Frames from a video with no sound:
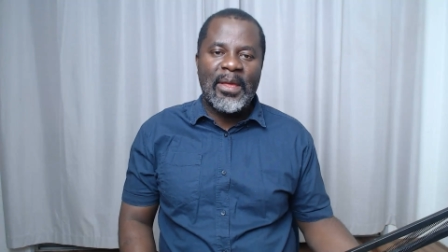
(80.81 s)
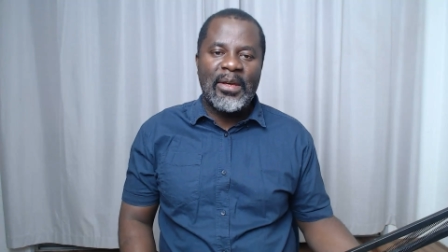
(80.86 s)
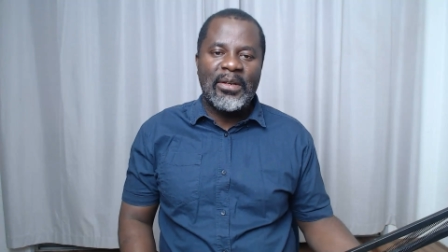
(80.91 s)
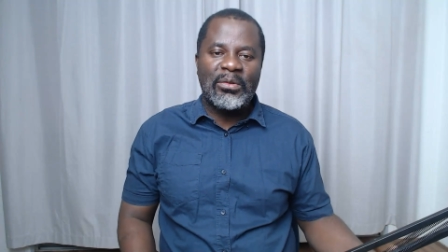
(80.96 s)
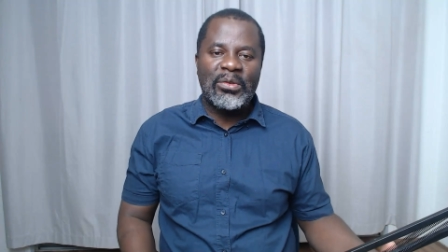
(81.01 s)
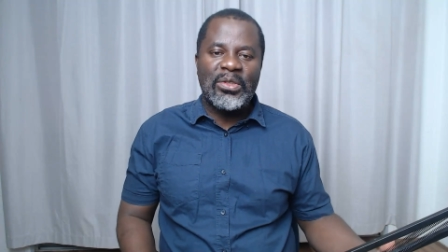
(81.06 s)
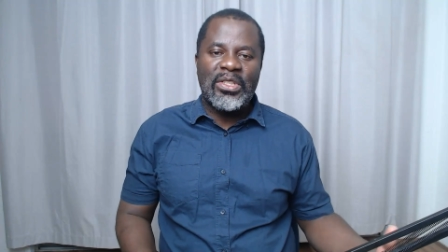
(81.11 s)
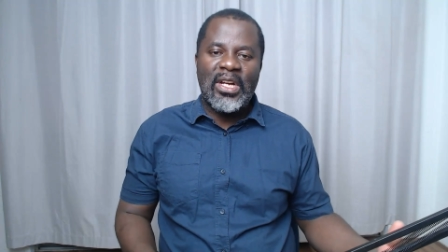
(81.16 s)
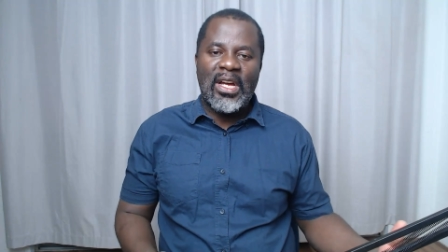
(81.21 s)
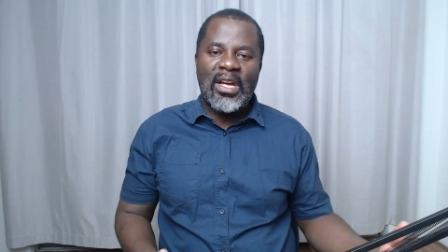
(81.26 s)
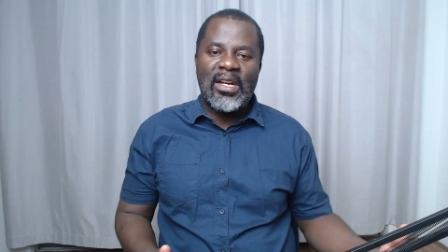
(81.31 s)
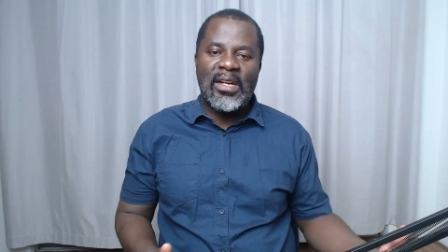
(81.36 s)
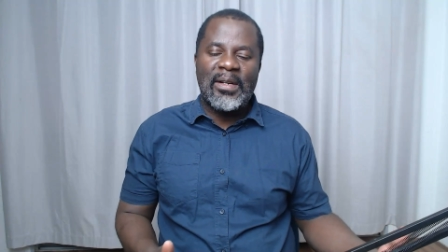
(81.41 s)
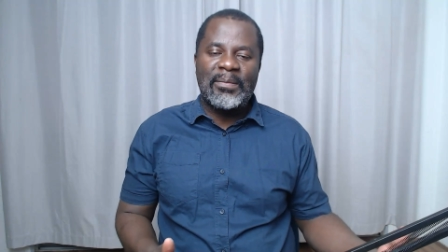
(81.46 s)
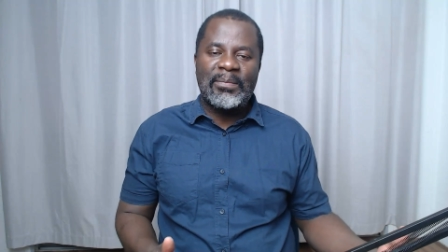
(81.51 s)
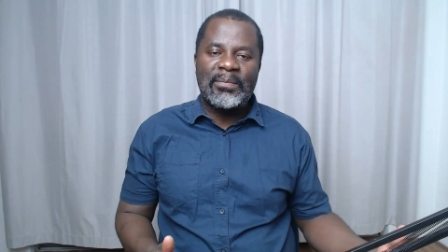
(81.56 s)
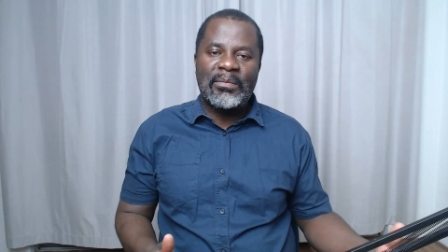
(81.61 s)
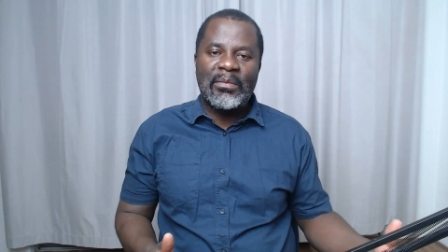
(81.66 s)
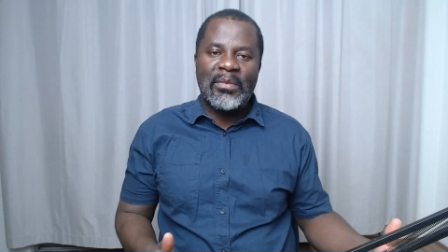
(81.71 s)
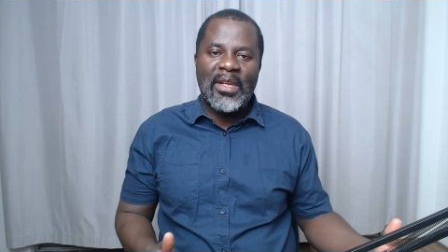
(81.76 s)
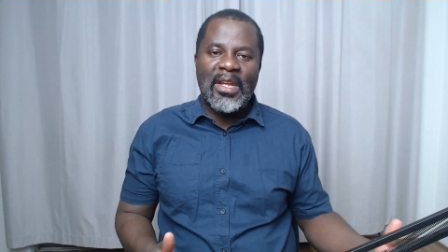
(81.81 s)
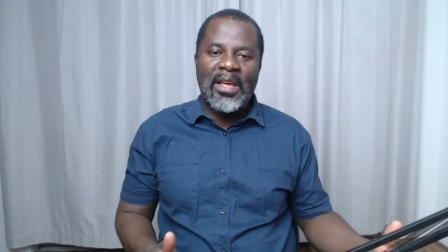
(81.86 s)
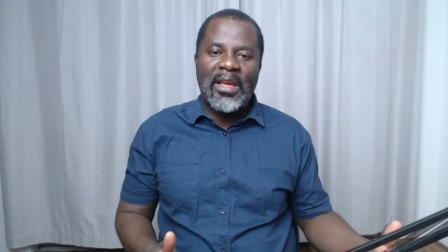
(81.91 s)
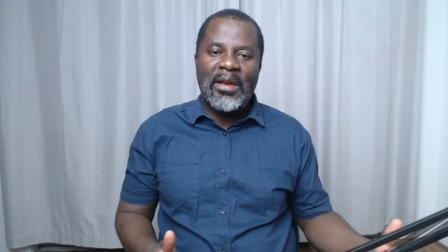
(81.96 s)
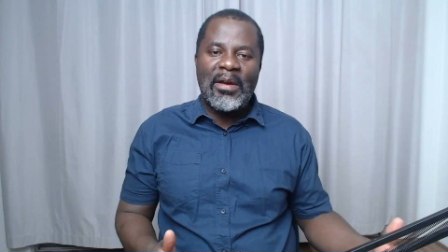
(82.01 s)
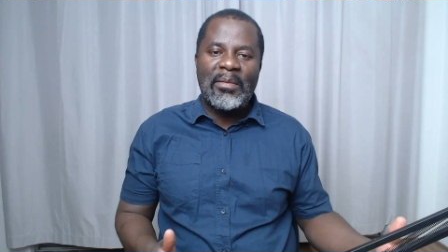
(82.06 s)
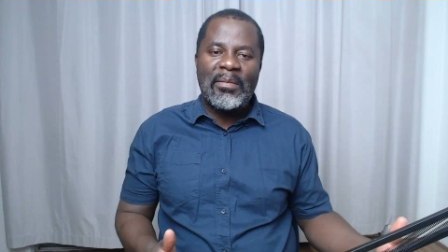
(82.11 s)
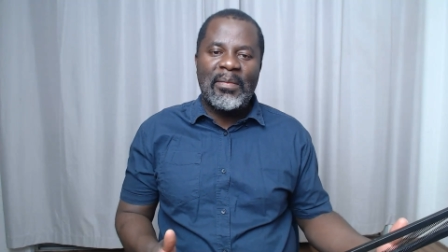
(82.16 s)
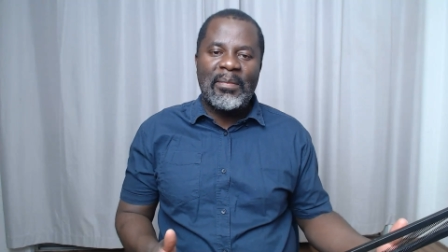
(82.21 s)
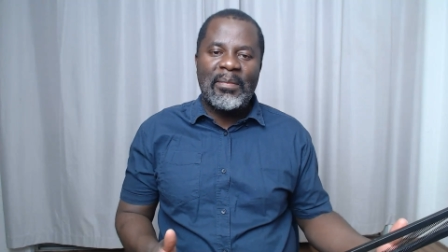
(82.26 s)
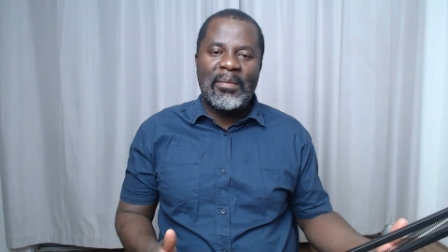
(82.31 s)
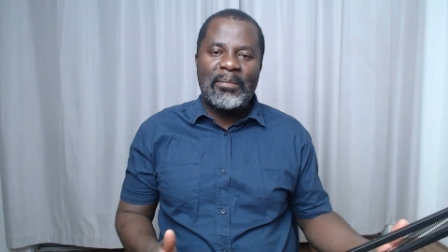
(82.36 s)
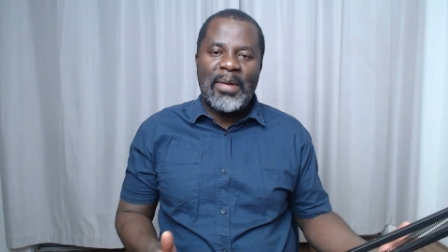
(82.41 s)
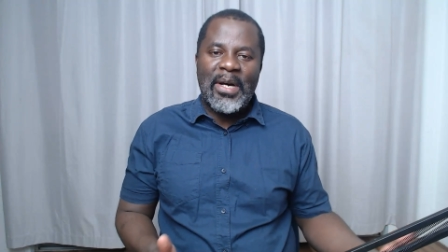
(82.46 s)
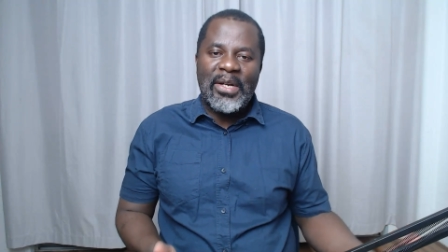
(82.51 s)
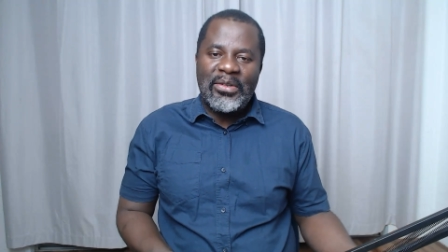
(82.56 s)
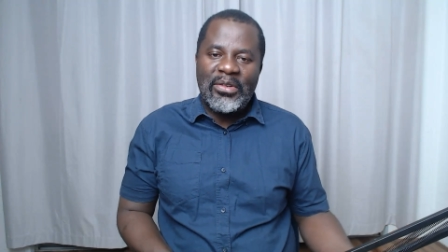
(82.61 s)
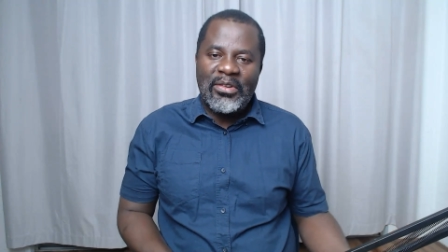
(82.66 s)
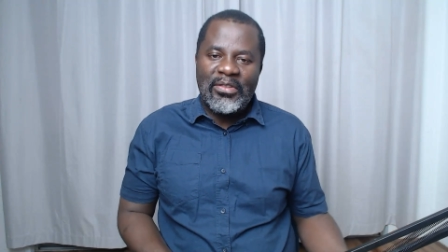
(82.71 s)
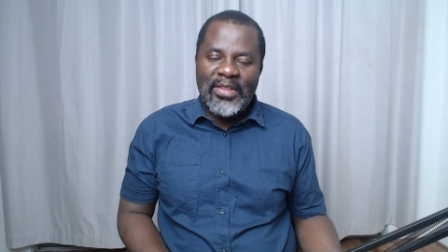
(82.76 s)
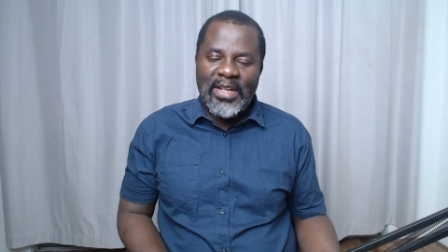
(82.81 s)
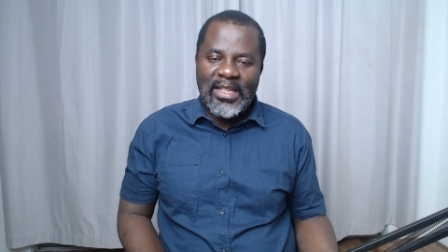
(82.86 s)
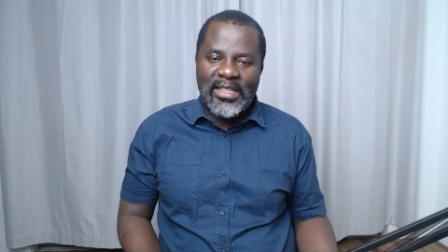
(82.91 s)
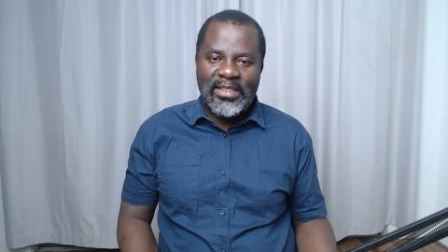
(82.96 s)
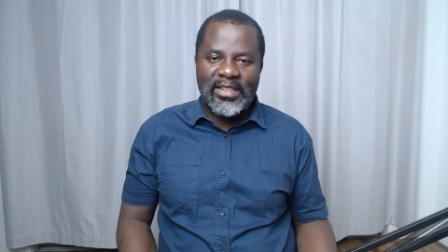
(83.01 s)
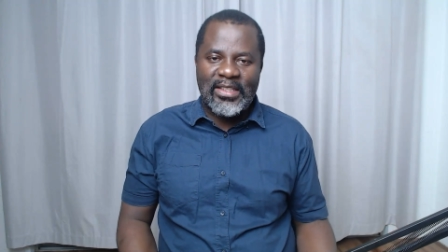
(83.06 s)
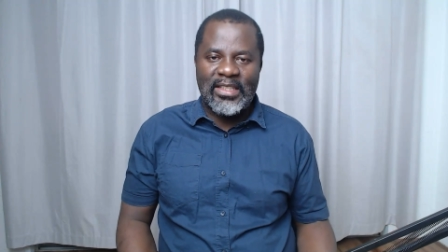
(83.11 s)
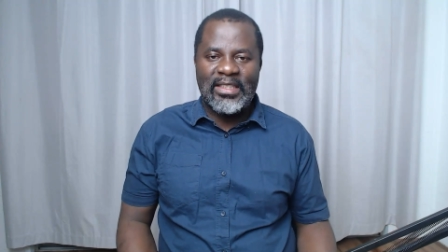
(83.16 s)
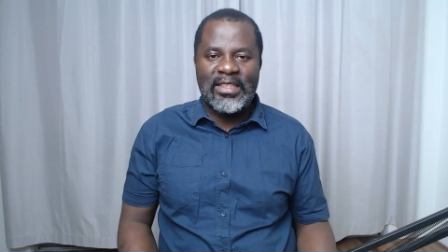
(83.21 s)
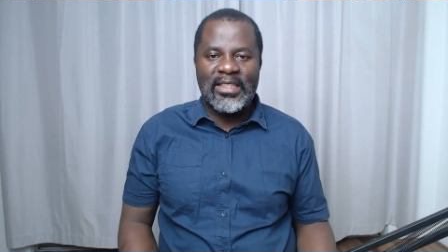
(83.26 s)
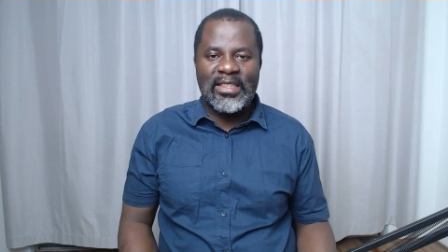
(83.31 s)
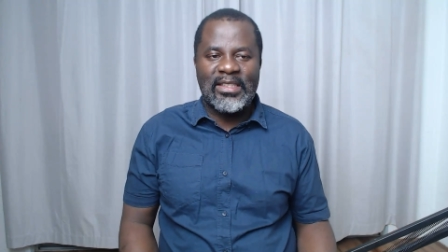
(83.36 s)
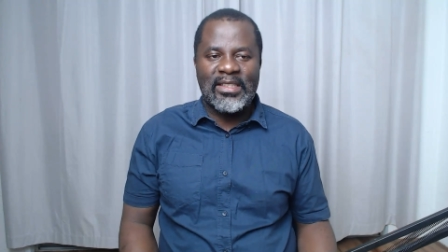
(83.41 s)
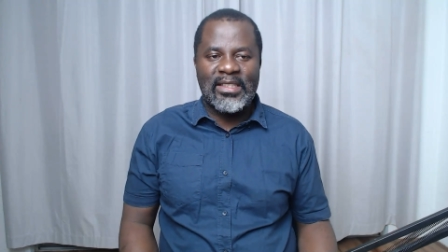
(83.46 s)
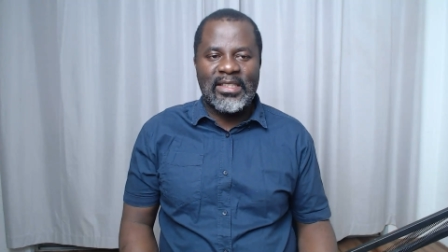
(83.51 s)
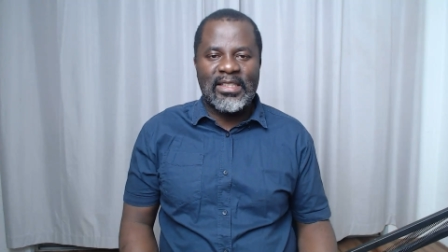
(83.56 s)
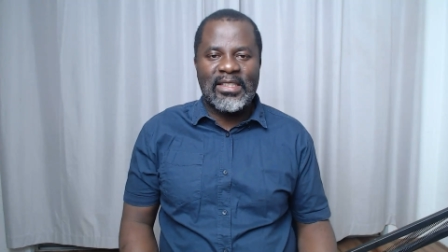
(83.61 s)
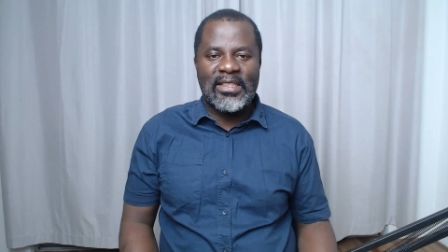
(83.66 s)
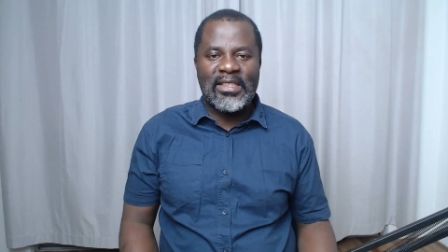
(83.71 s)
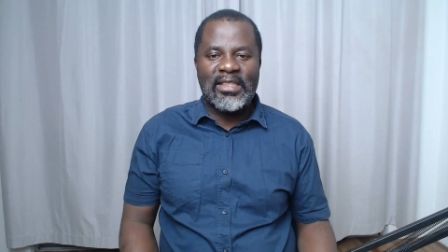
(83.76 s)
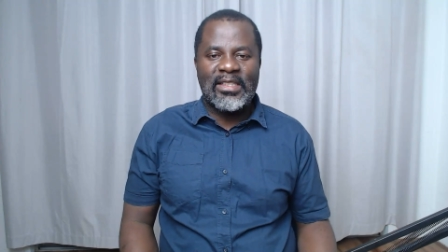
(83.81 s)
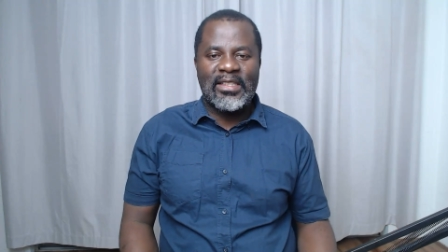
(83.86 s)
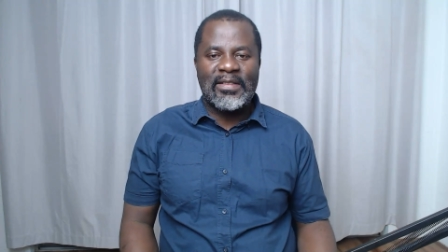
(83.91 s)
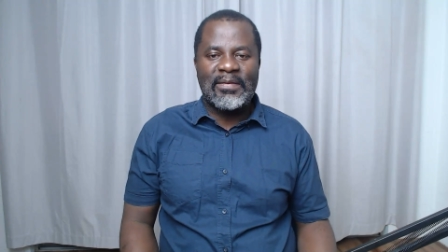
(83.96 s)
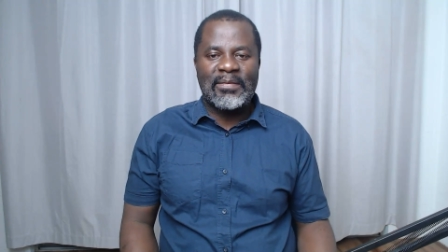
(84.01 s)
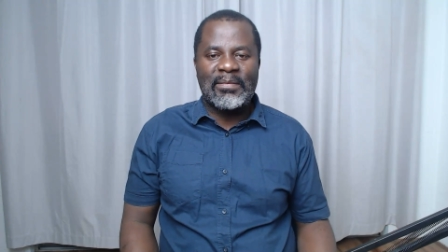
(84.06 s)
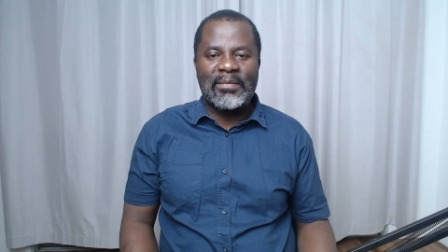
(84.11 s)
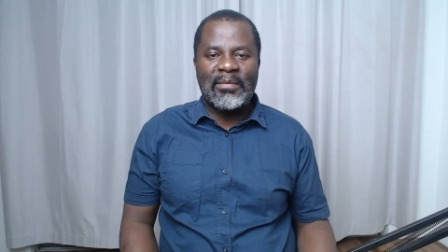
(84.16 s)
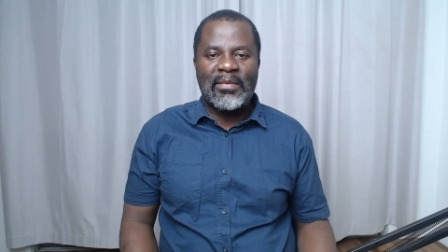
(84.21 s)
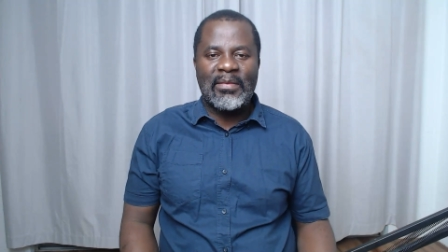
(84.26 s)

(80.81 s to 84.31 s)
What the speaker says: which are part of that sentence.